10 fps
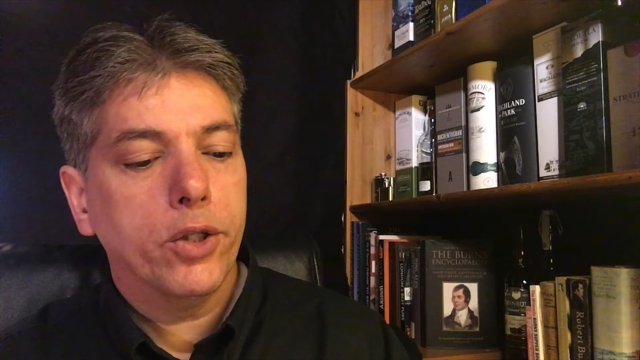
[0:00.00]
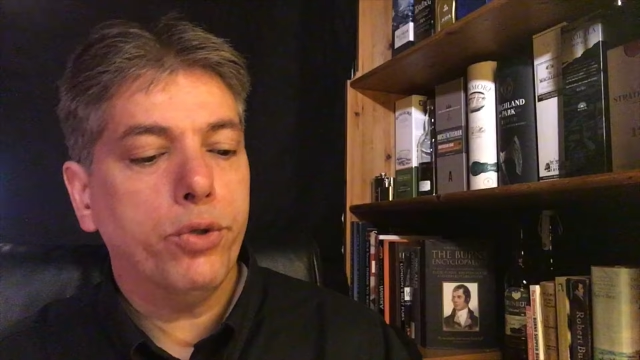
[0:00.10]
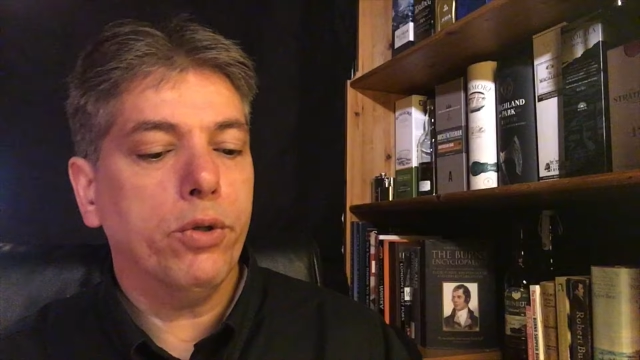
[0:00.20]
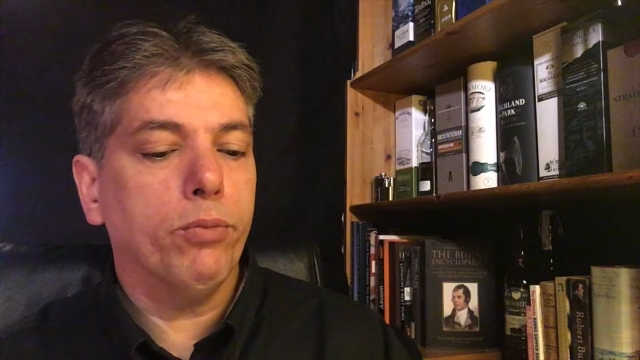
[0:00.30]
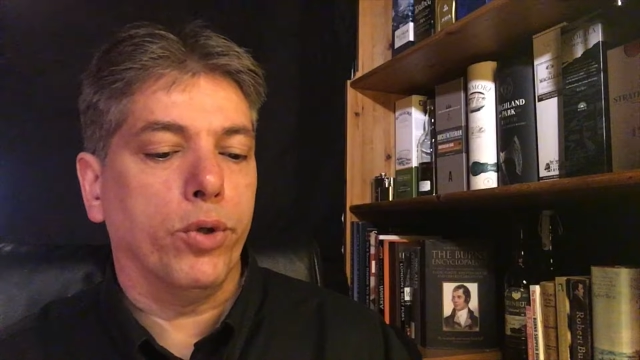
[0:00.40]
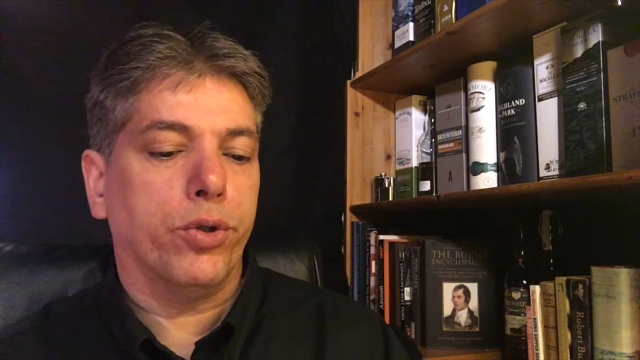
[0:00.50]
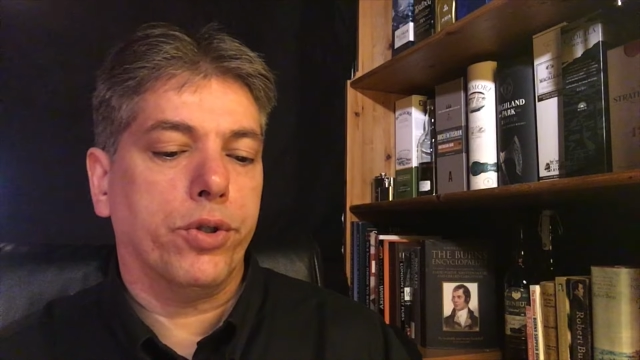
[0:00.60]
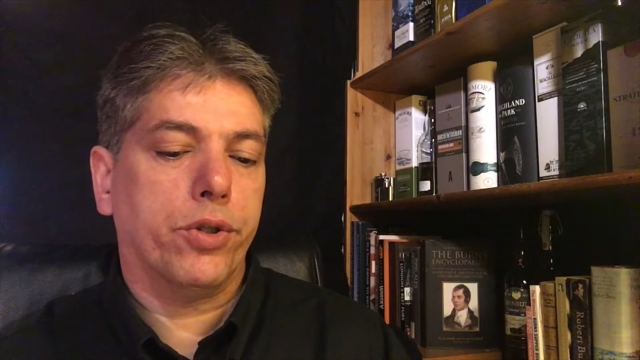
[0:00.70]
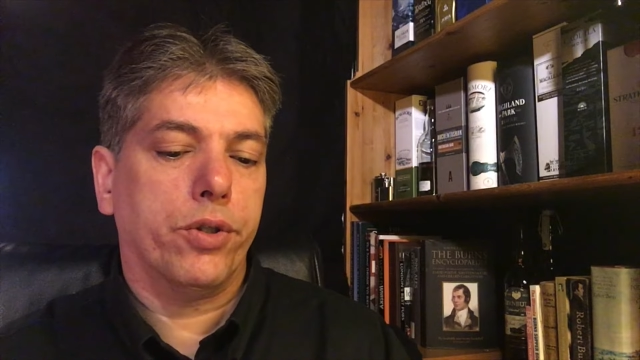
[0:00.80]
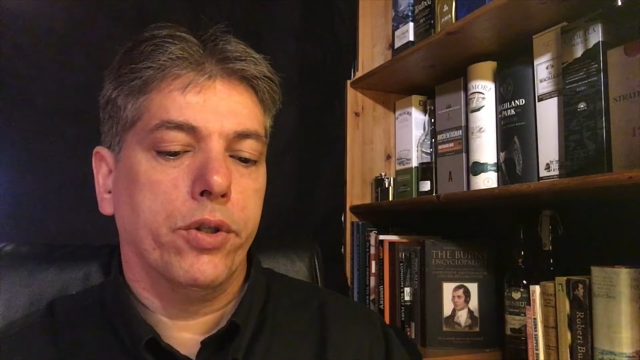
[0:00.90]
To a
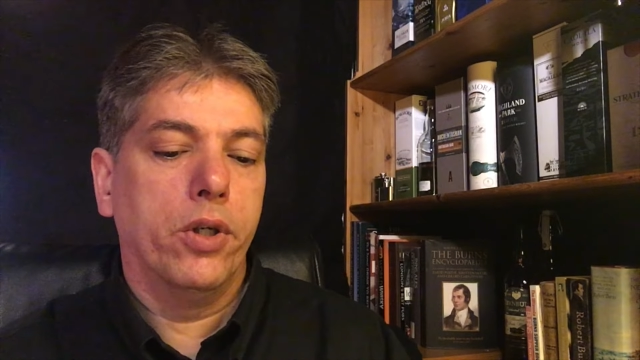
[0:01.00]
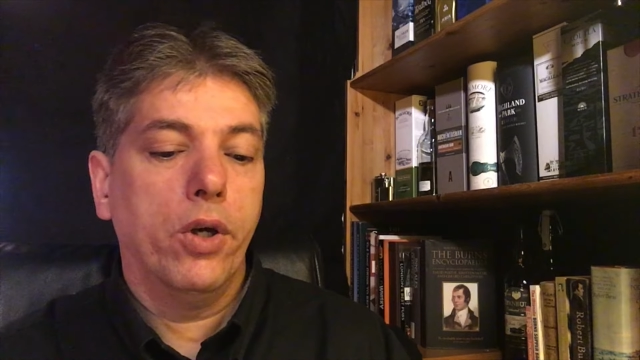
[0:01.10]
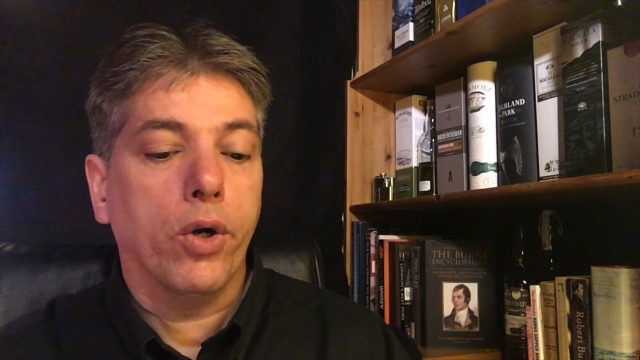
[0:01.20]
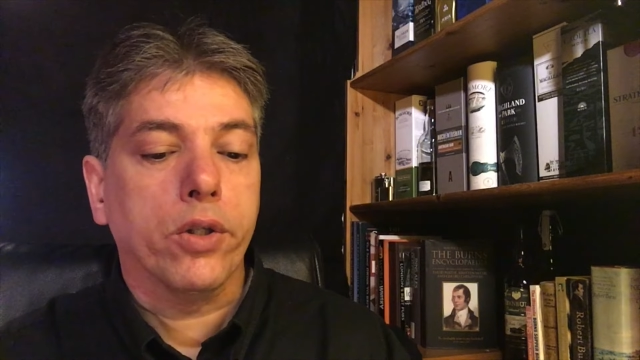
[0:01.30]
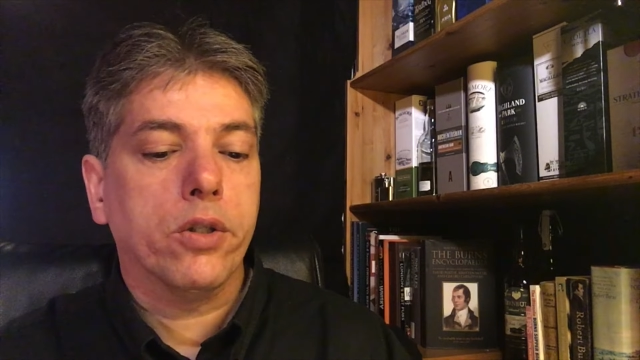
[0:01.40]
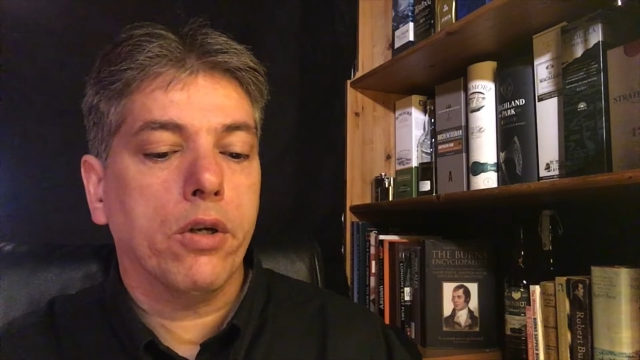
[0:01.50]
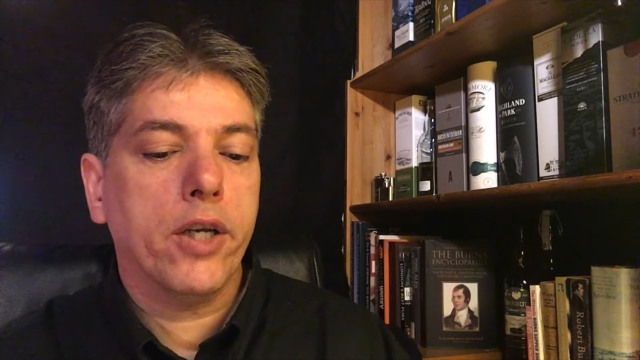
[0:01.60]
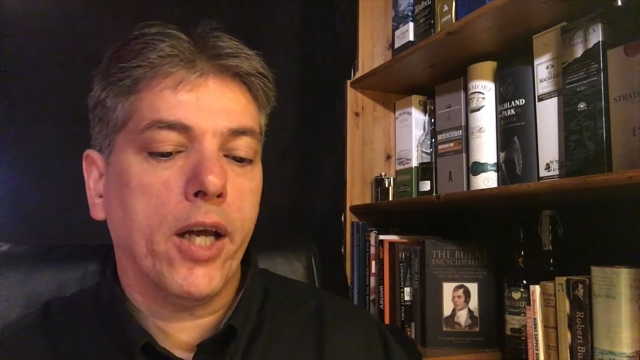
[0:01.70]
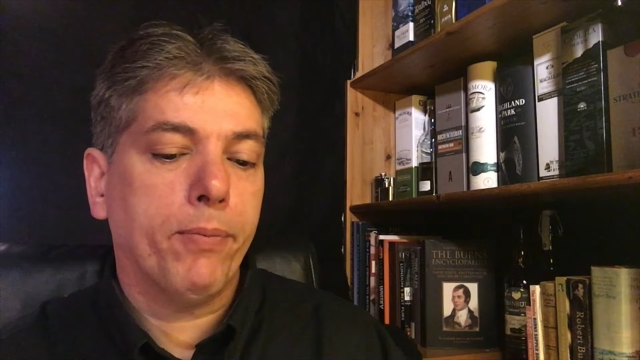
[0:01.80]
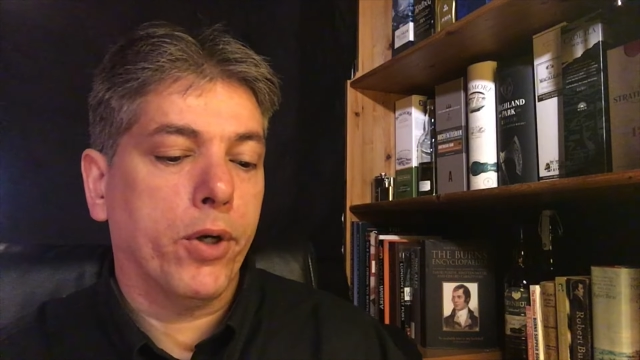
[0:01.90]
Moose, on
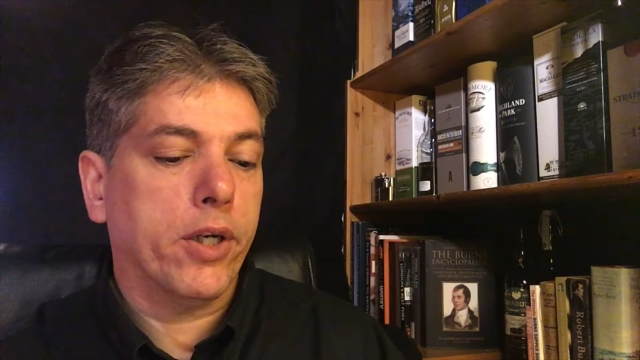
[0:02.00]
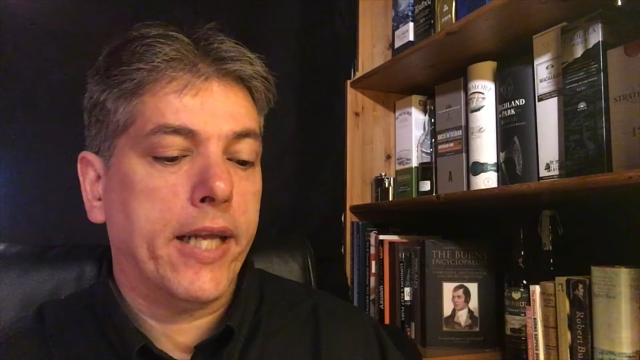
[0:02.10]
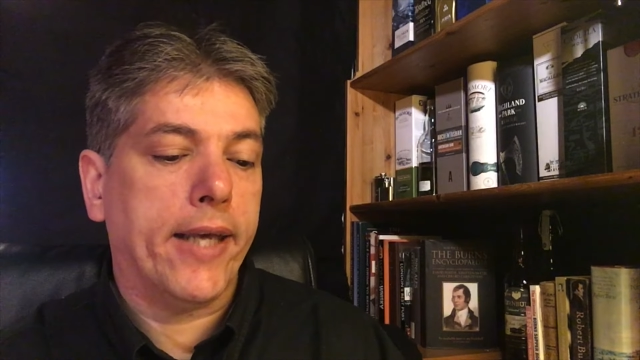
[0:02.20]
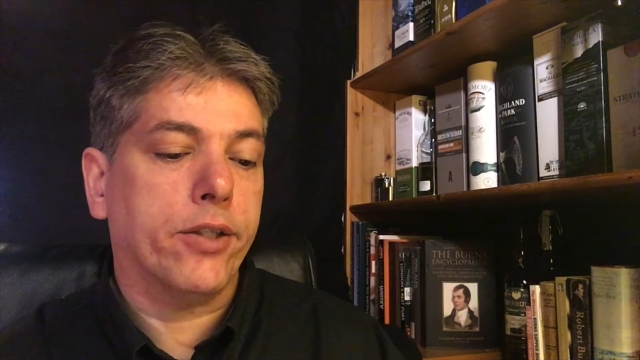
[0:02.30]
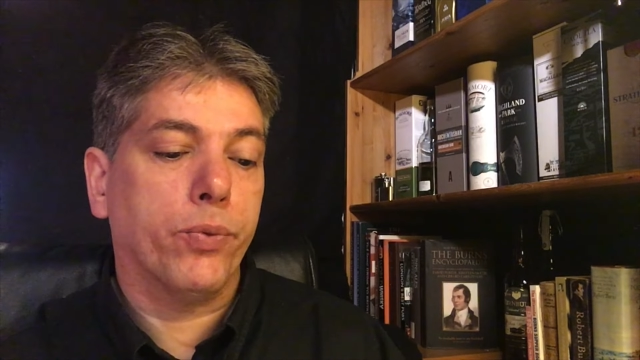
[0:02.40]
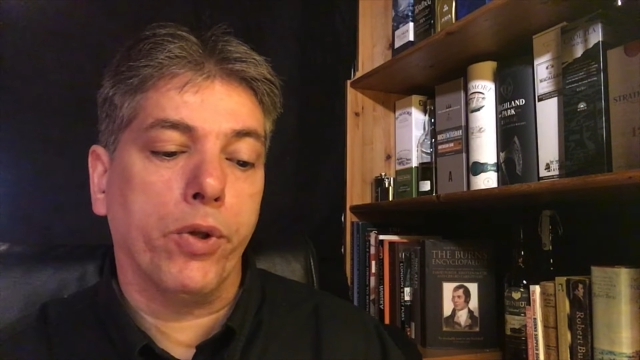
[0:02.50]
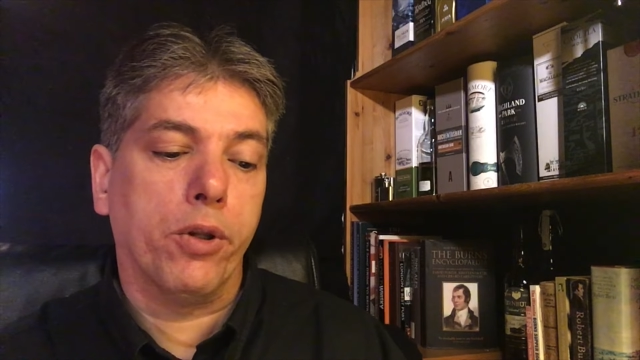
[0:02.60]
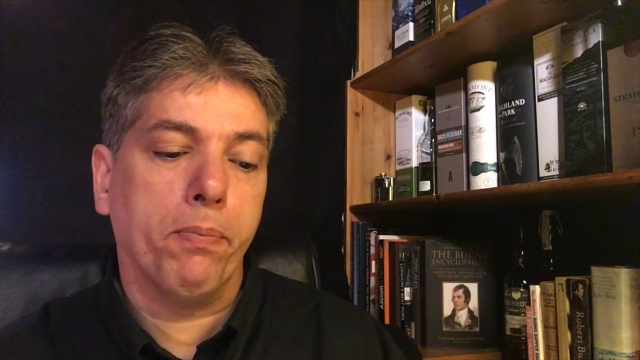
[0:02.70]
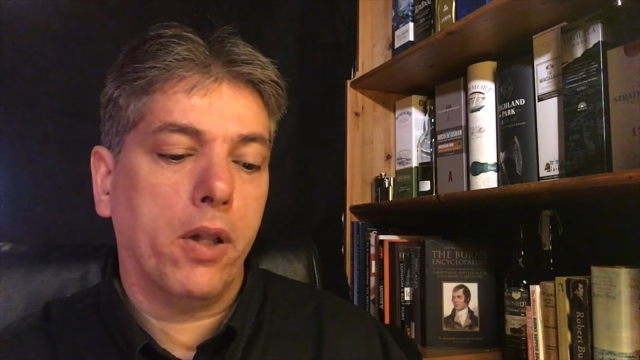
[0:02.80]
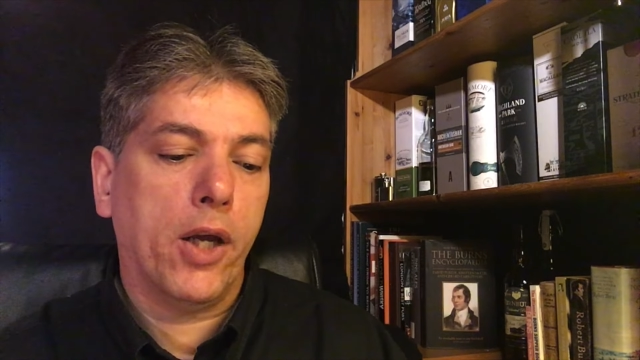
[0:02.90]
turning up her nest with
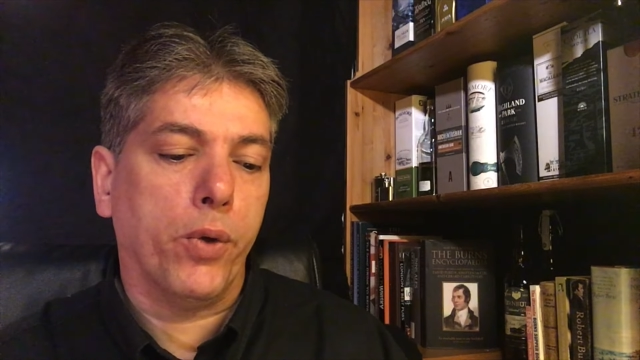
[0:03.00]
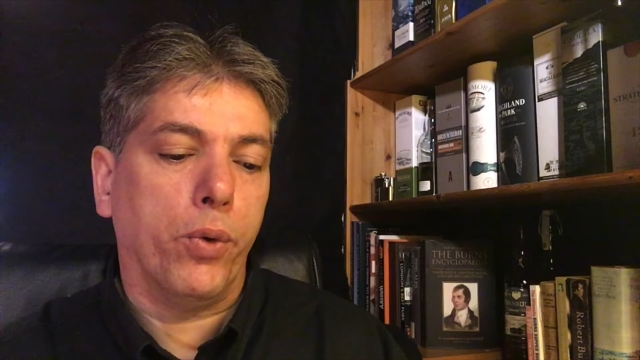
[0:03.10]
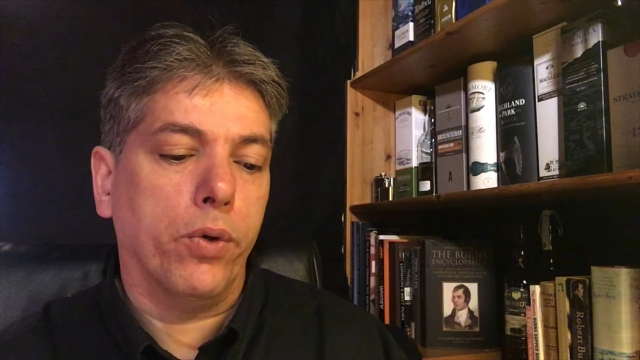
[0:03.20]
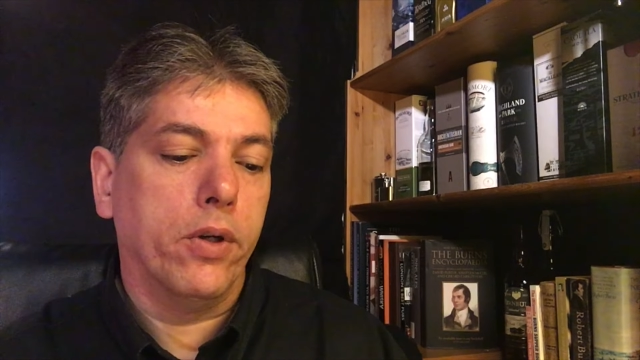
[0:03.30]
the plough,